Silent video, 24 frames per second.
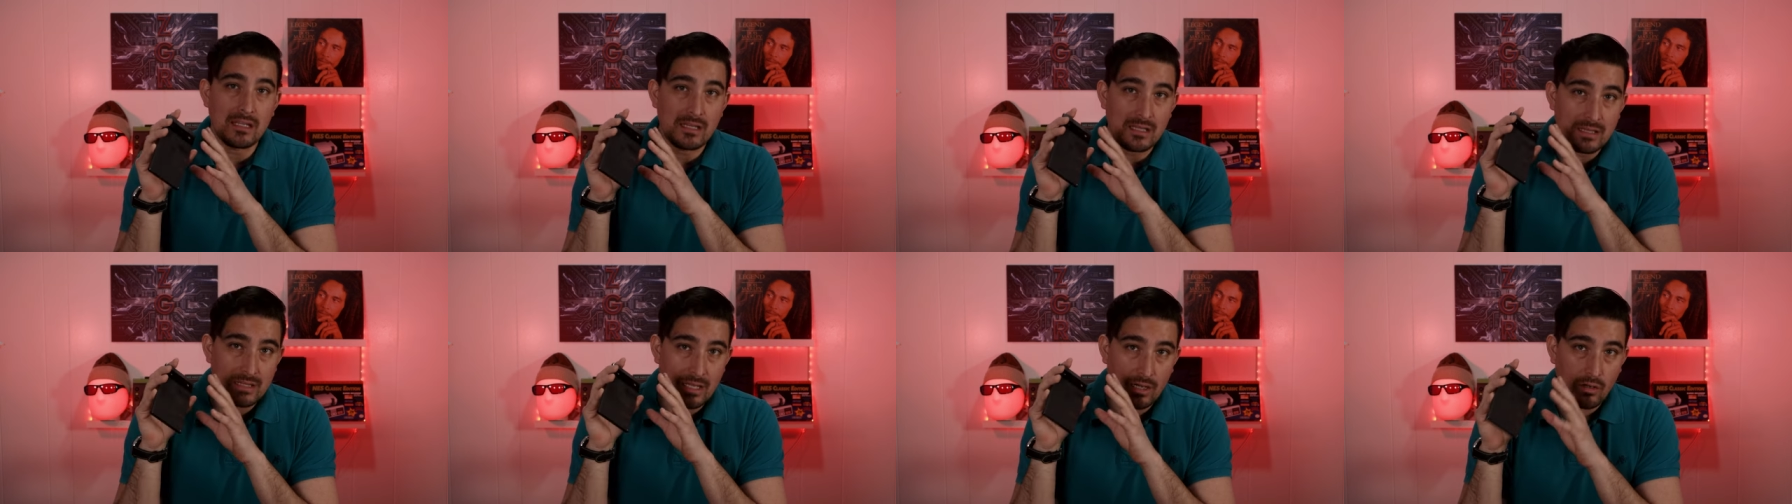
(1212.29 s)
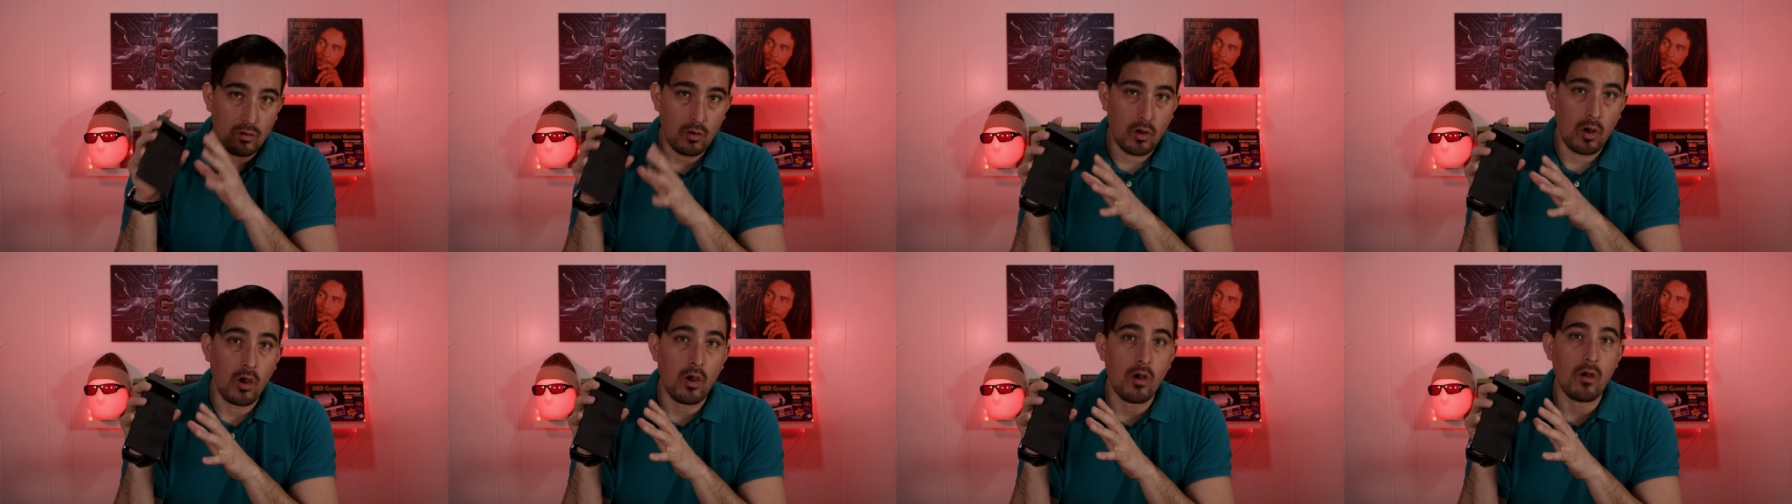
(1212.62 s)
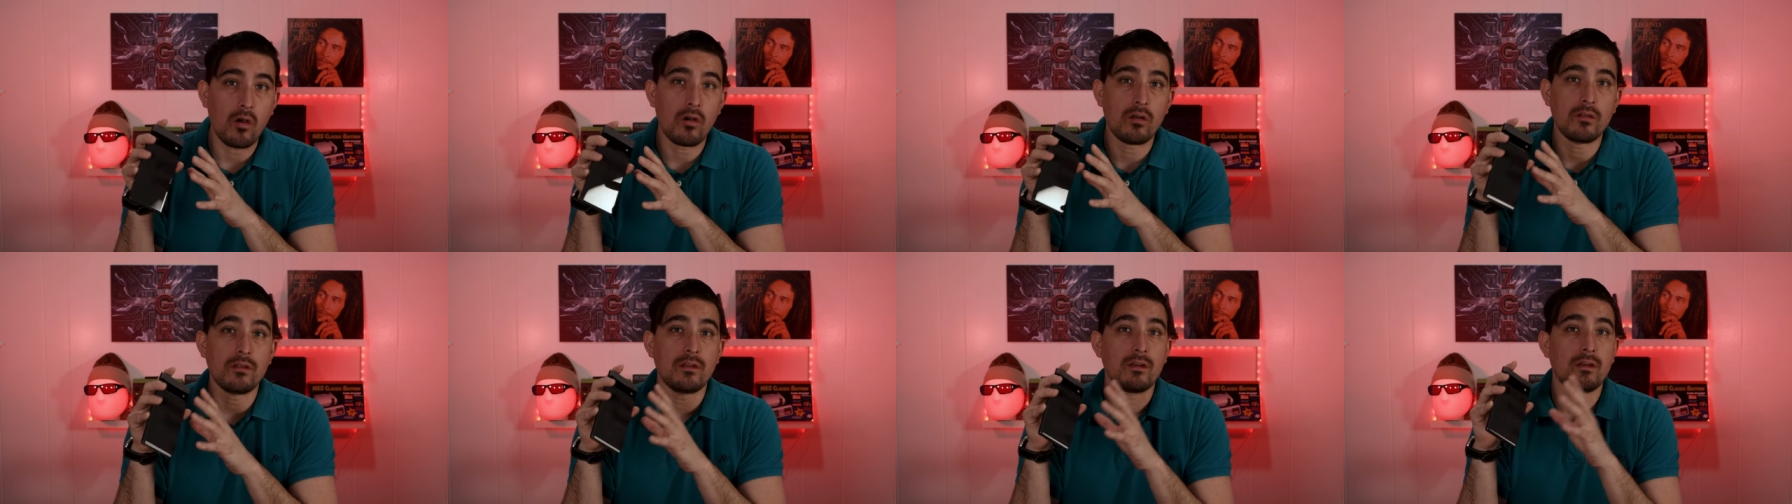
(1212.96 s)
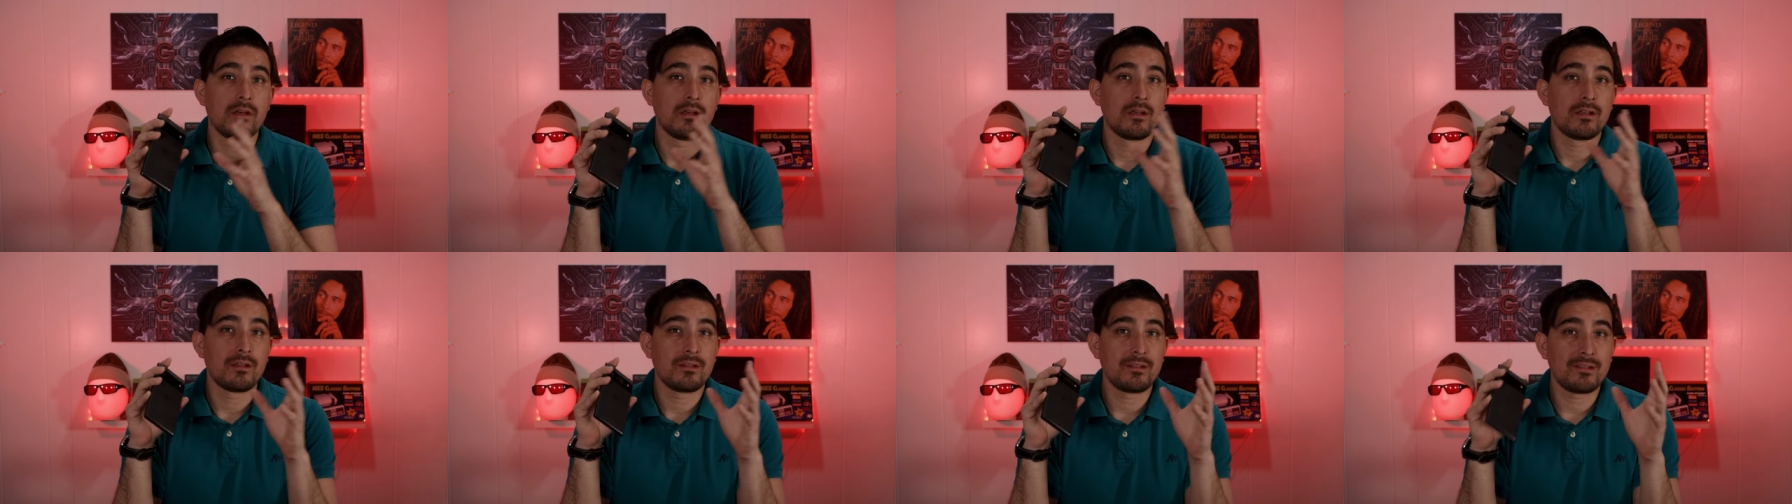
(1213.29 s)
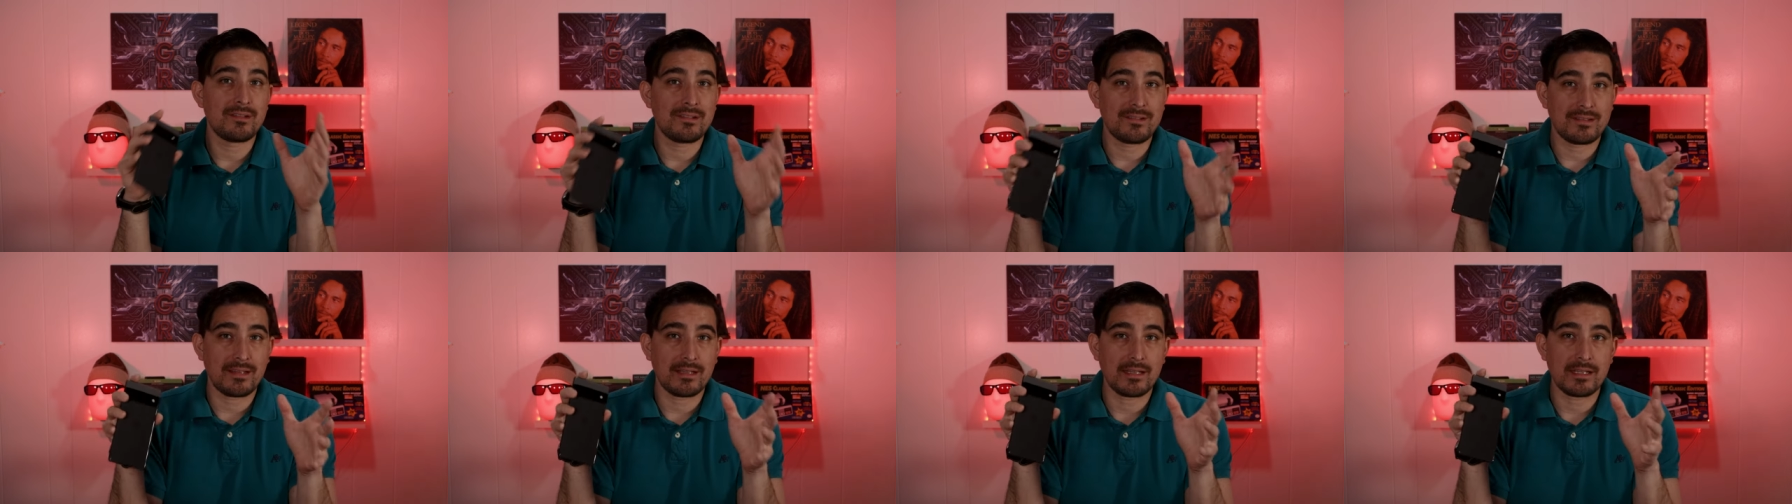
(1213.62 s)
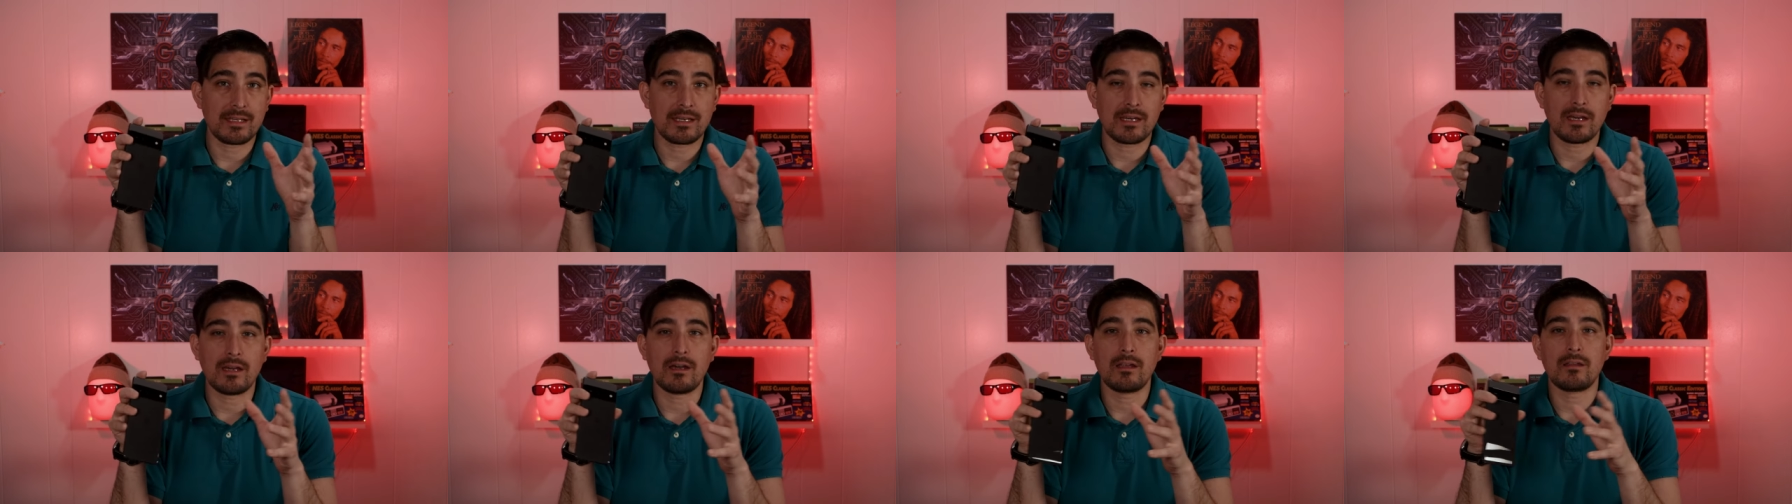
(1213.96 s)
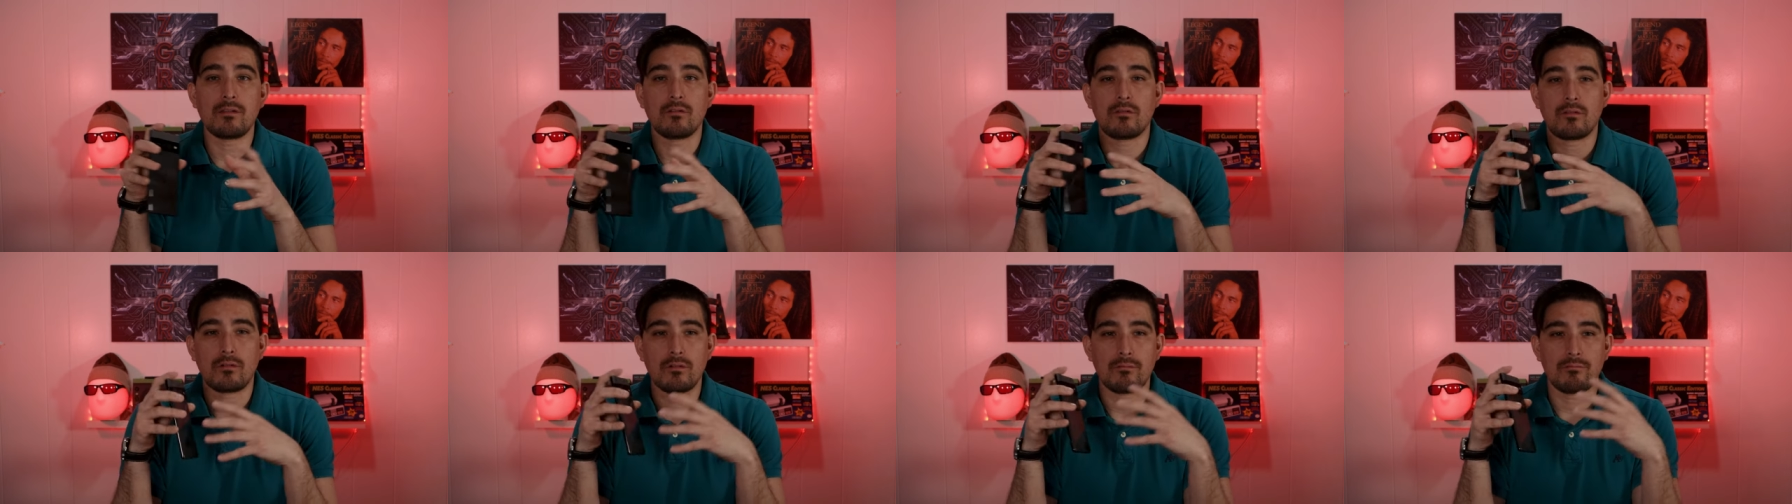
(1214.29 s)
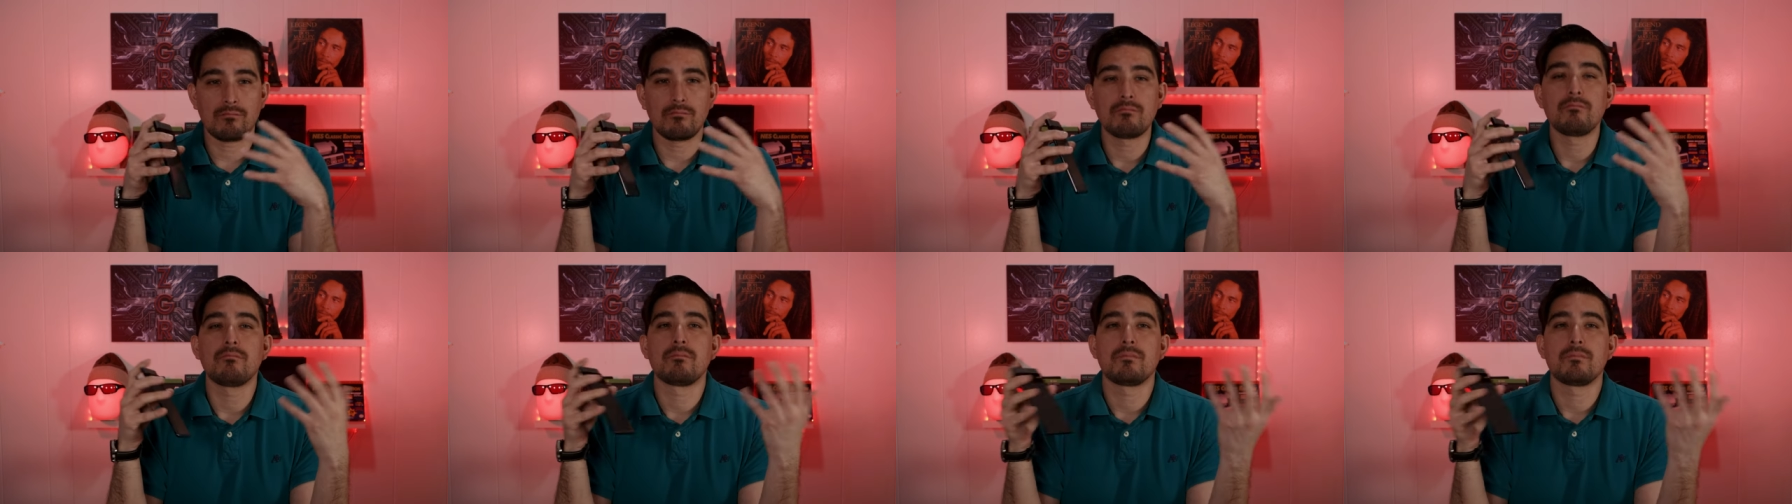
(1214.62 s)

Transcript: their own silicon or